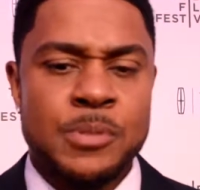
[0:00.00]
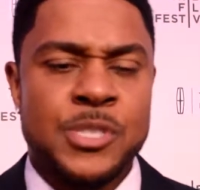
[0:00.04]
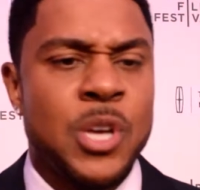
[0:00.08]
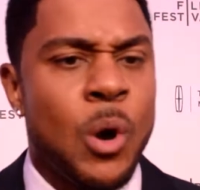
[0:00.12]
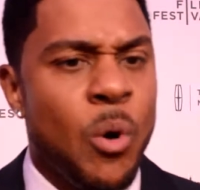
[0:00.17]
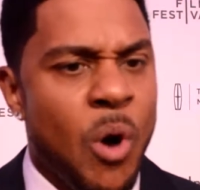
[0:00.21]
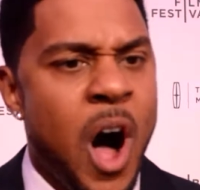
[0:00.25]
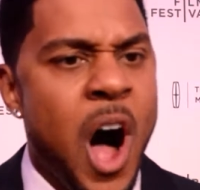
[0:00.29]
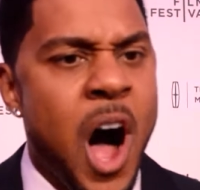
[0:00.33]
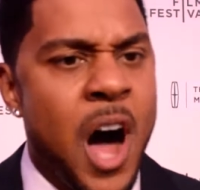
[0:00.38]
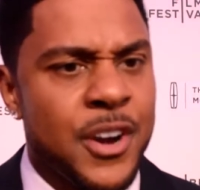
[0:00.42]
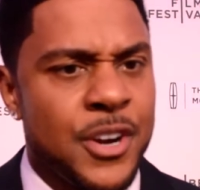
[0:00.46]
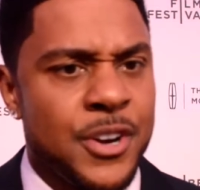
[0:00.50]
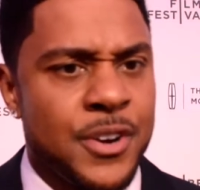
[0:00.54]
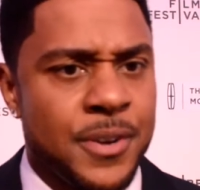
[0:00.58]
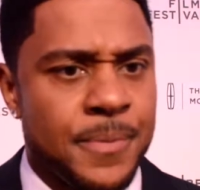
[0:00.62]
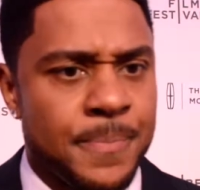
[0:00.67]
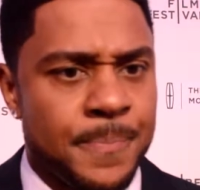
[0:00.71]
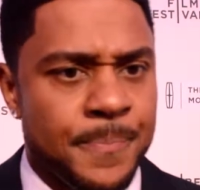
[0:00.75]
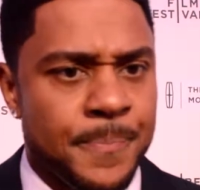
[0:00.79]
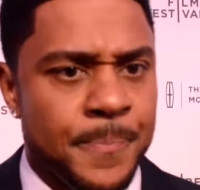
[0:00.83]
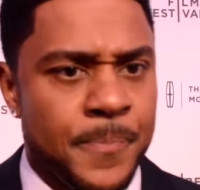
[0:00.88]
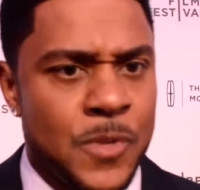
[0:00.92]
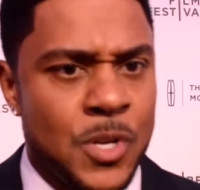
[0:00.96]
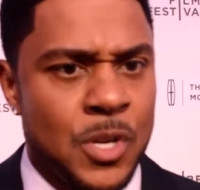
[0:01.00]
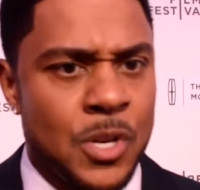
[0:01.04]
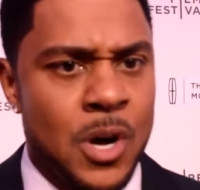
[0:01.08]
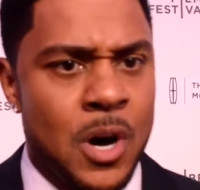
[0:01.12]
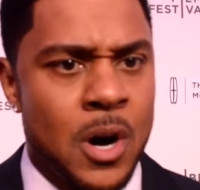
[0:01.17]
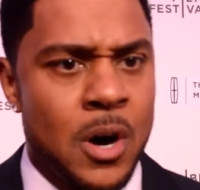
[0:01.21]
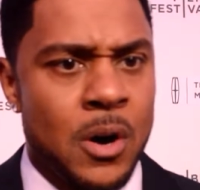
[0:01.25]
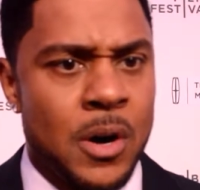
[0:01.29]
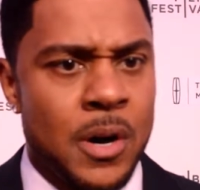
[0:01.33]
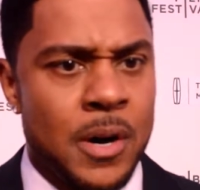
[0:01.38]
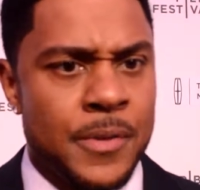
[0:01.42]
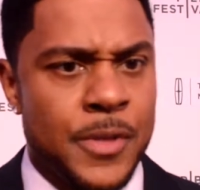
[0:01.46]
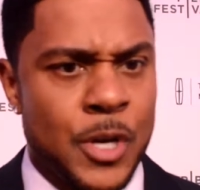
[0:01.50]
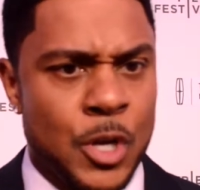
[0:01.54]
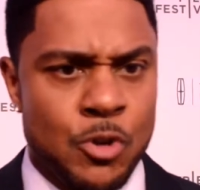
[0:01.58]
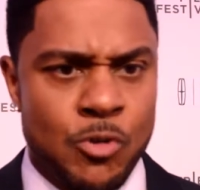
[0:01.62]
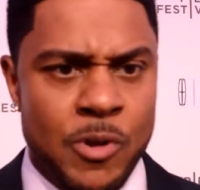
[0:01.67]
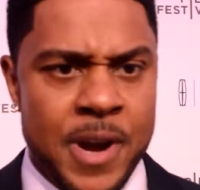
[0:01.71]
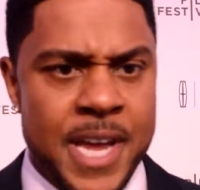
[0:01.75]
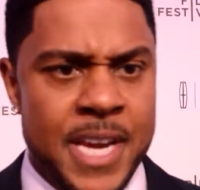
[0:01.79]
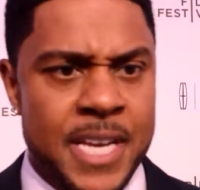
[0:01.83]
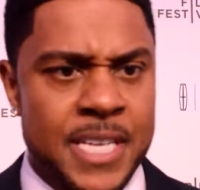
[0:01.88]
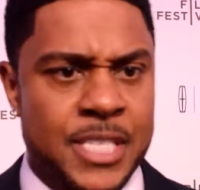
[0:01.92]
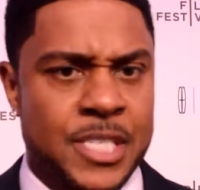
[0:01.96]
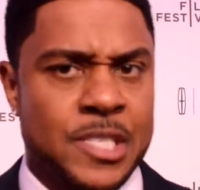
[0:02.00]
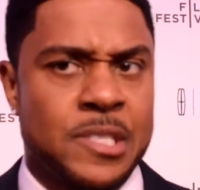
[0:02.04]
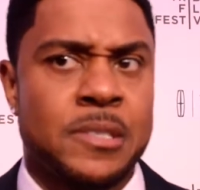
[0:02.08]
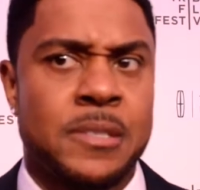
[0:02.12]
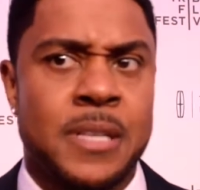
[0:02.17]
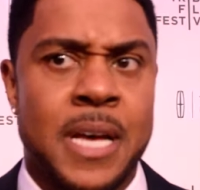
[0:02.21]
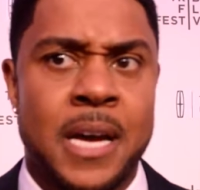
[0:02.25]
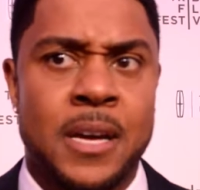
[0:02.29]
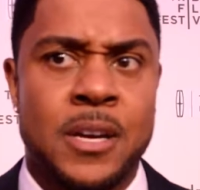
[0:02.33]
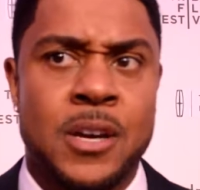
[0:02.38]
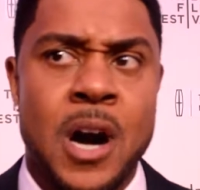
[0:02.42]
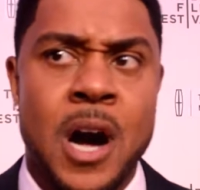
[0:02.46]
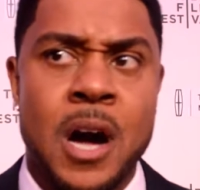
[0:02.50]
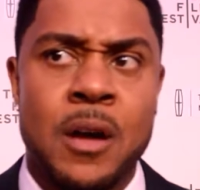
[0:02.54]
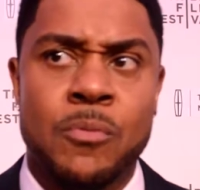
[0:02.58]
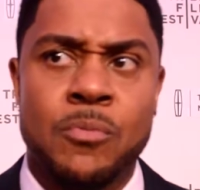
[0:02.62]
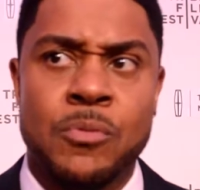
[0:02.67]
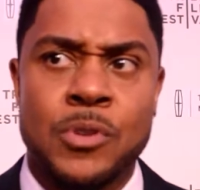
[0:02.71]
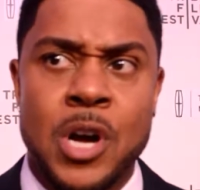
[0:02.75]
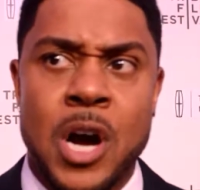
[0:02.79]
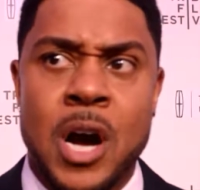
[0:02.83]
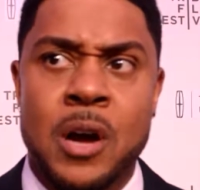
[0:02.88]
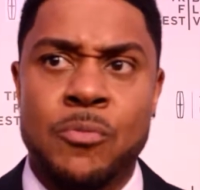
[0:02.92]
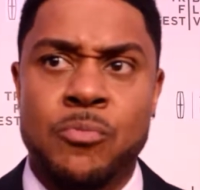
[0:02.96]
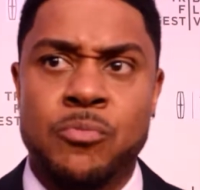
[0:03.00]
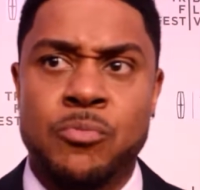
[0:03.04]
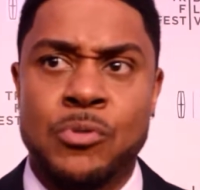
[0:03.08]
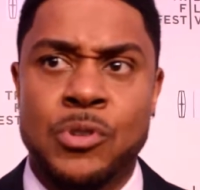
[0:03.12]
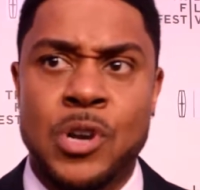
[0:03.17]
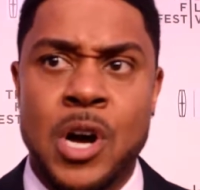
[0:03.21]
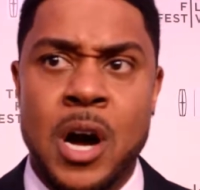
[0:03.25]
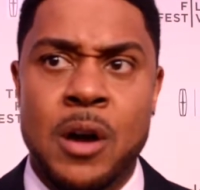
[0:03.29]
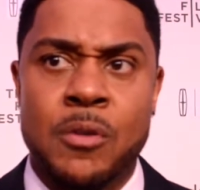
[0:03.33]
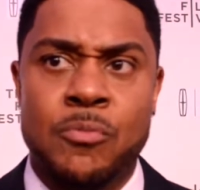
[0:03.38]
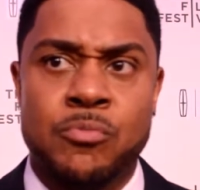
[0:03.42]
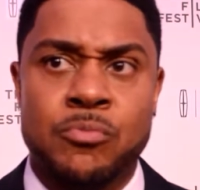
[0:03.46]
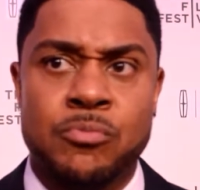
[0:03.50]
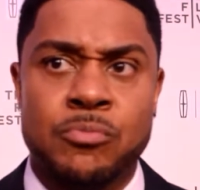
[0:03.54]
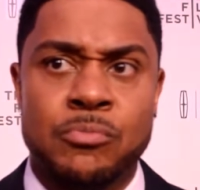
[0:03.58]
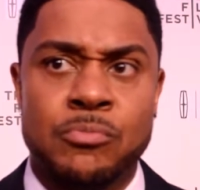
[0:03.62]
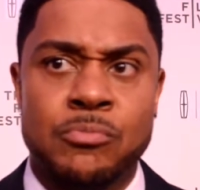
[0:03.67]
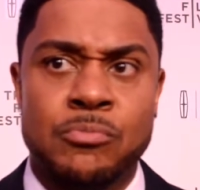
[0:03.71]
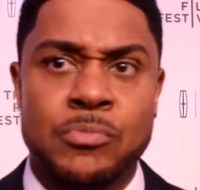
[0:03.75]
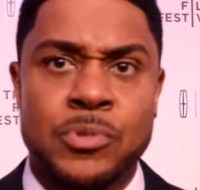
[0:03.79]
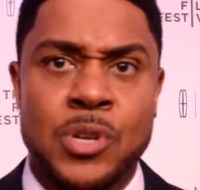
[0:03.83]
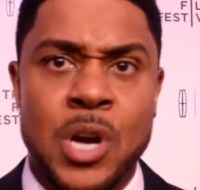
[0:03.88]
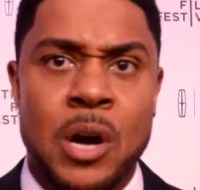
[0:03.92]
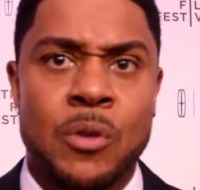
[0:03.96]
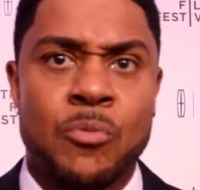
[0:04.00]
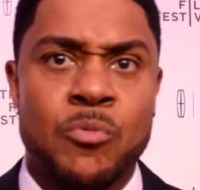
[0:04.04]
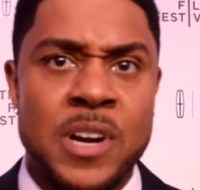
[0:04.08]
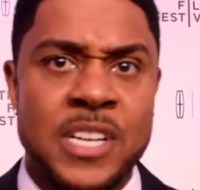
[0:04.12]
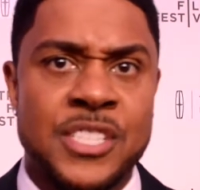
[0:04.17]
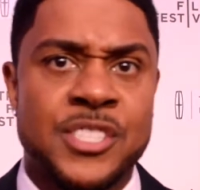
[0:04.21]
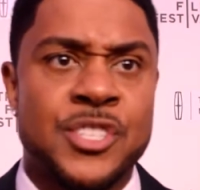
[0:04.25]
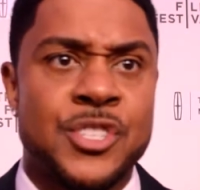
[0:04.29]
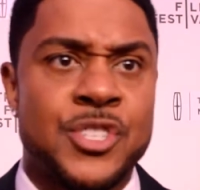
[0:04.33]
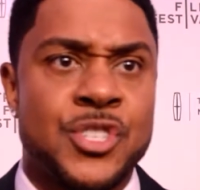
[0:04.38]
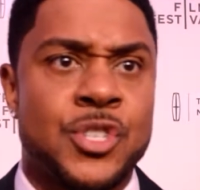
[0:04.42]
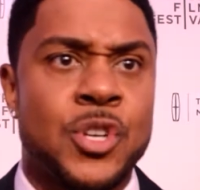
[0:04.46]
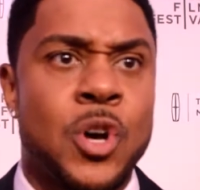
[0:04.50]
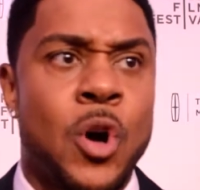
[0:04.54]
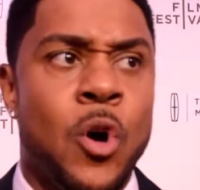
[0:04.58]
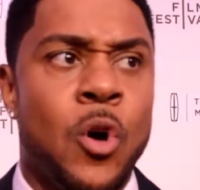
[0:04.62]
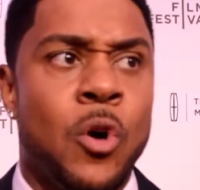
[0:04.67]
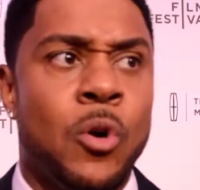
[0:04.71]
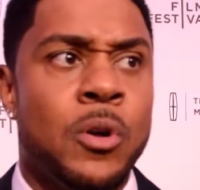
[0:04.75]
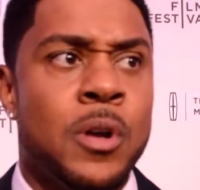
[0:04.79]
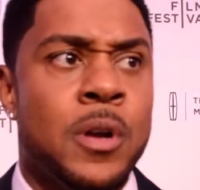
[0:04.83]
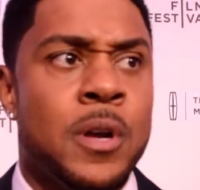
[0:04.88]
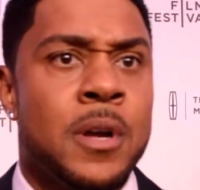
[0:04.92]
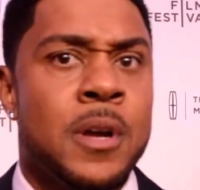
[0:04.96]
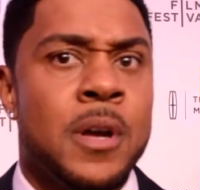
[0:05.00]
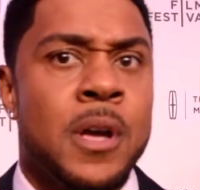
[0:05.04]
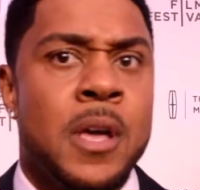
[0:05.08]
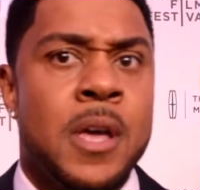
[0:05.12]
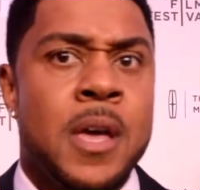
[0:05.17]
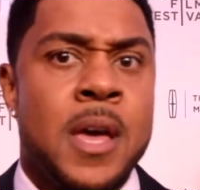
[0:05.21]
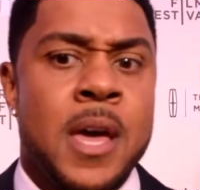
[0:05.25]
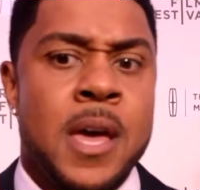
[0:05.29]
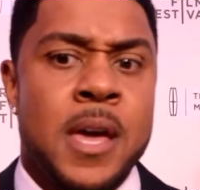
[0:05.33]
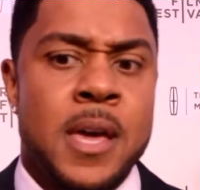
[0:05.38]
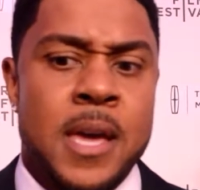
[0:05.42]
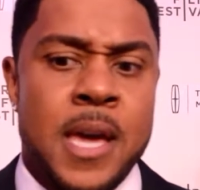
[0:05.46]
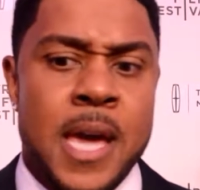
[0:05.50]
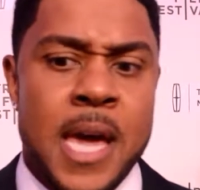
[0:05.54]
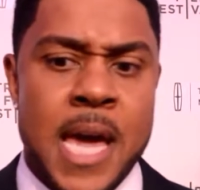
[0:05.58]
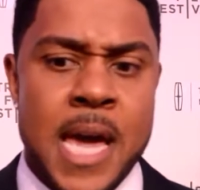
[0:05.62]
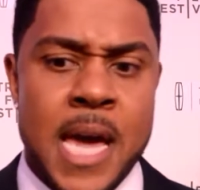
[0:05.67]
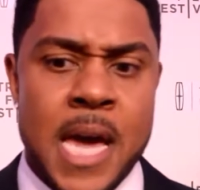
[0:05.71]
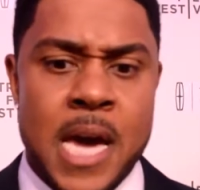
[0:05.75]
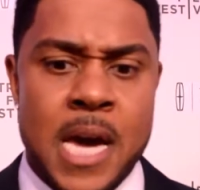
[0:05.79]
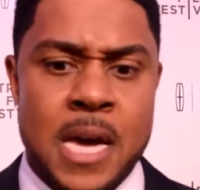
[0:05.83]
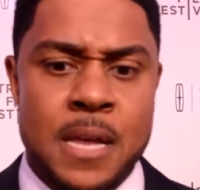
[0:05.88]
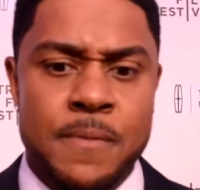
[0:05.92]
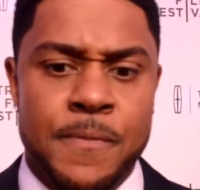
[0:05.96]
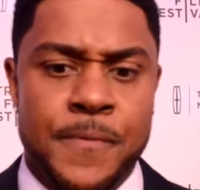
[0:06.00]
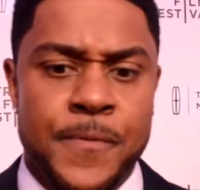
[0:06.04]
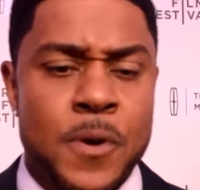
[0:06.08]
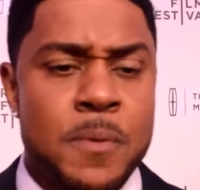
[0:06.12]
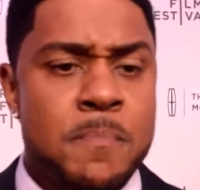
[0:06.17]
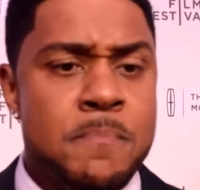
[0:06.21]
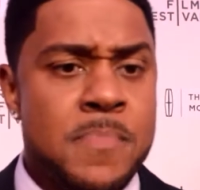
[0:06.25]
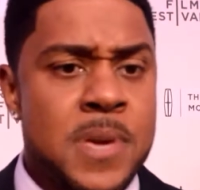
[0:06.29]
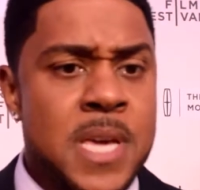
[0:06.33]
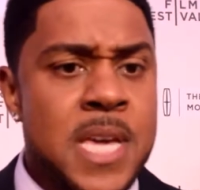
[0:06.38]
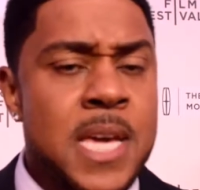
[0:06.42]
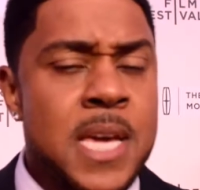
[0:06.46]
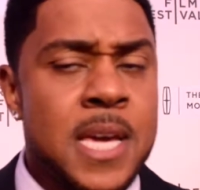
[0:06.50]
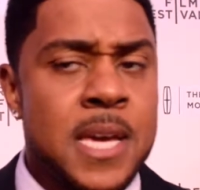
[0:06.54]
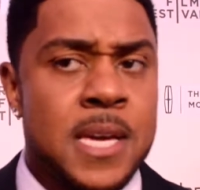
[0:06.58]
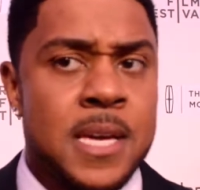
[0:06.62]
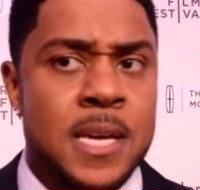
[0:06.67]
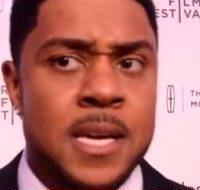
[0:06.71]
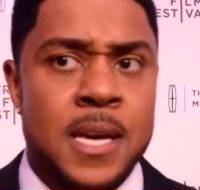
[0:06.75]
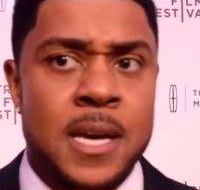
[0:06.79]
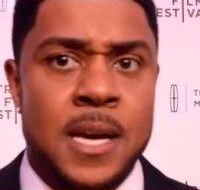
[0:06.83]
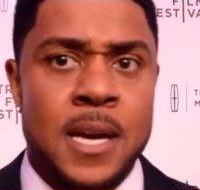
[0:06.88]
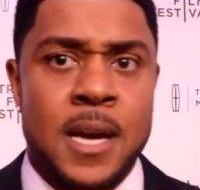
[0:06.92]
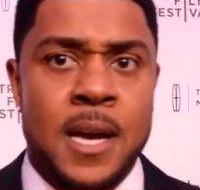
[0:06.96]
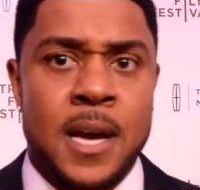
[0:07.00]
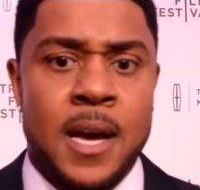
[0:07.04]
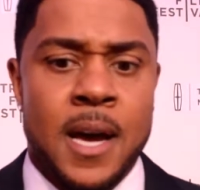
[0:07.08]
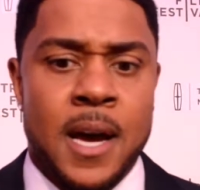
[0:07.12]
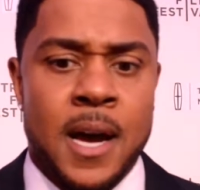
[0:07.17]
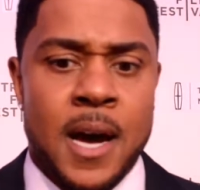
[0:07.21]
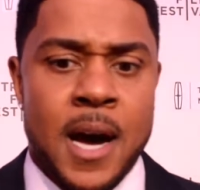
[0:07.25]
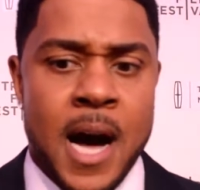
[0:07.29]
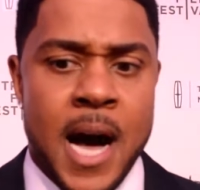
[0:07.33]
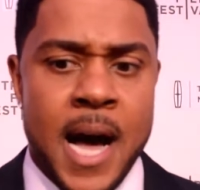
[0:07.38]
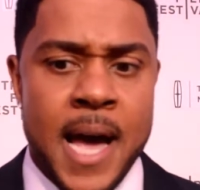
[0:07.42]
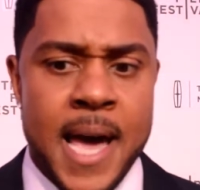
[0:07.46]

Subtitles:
honored. You know, the greatest, like God rest his soul. And for me, I